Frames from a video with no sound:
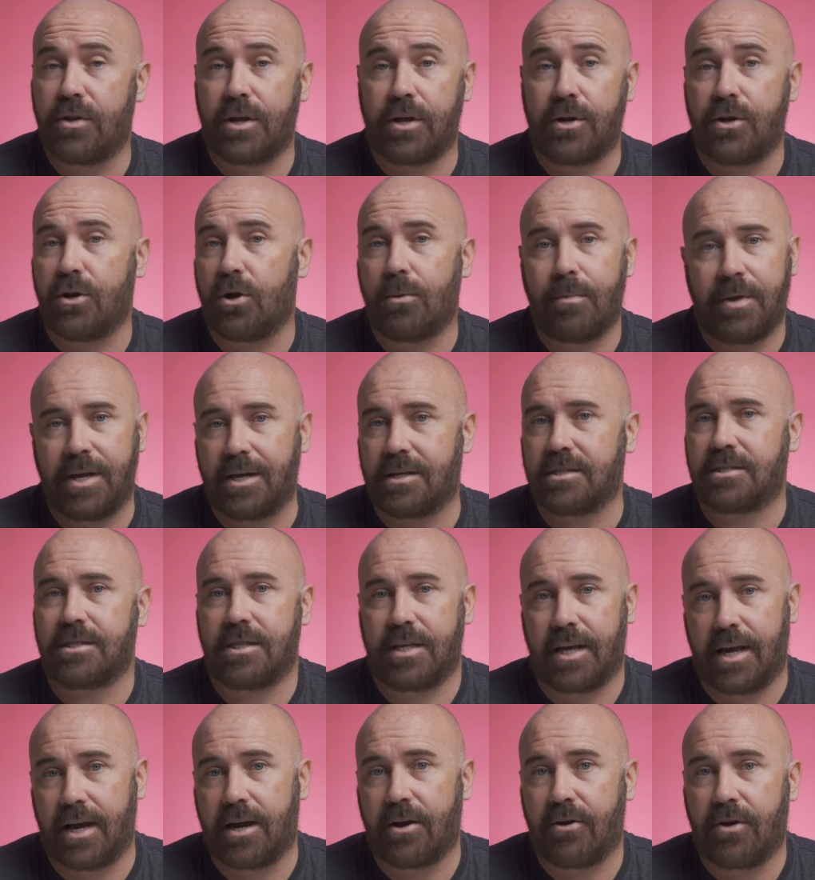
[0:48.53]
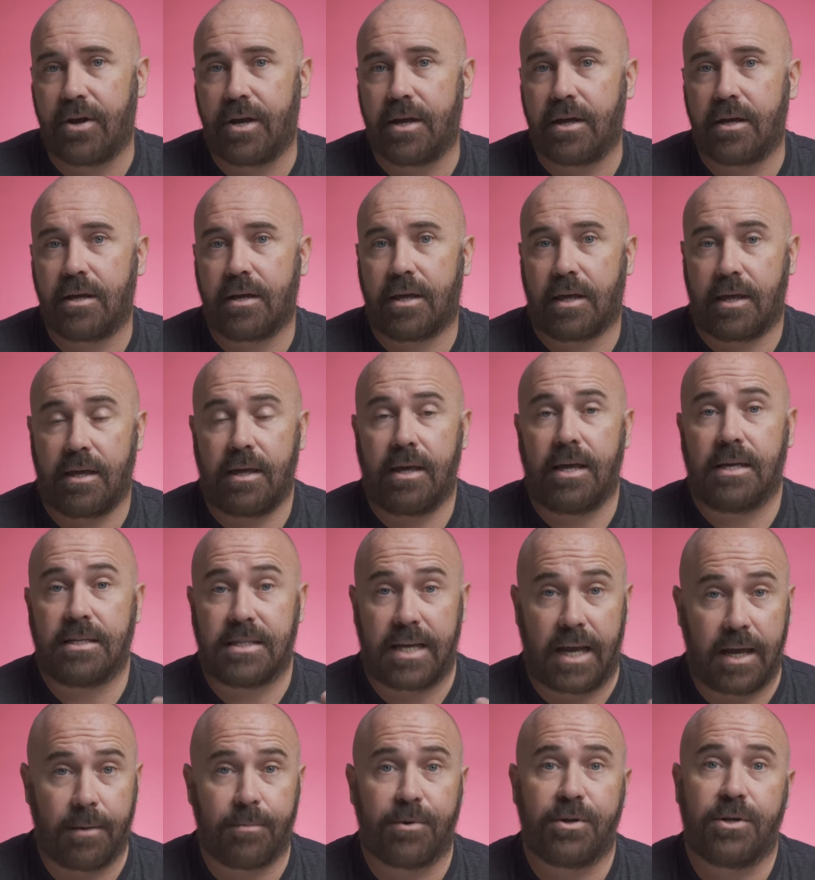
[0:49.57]
that nobody else in the area
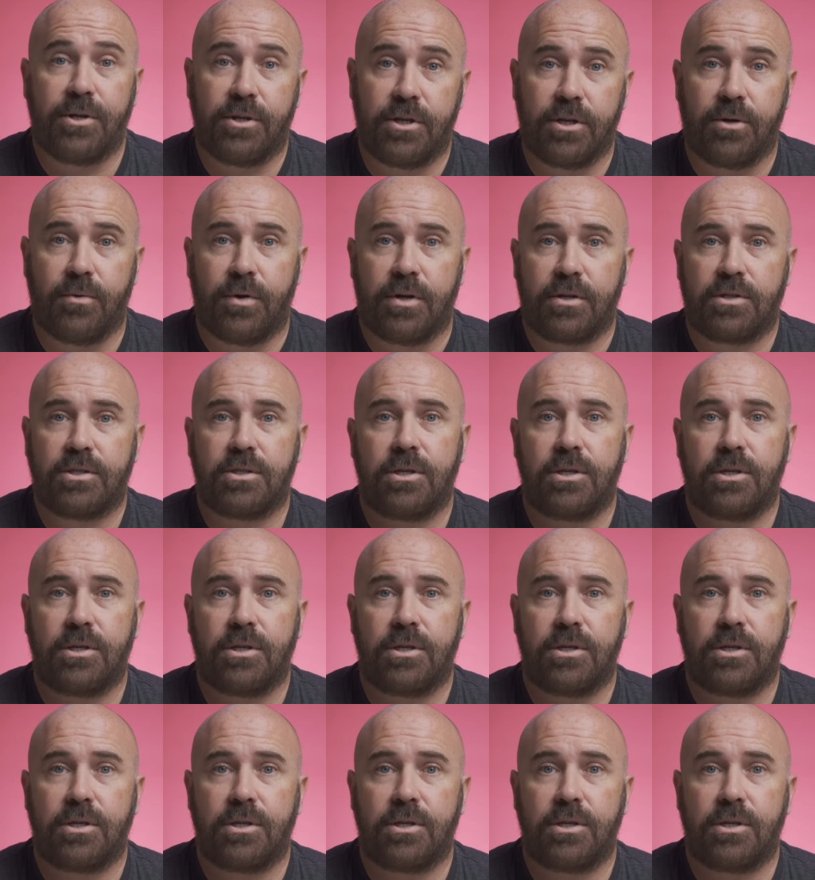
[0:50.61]
is able to do it.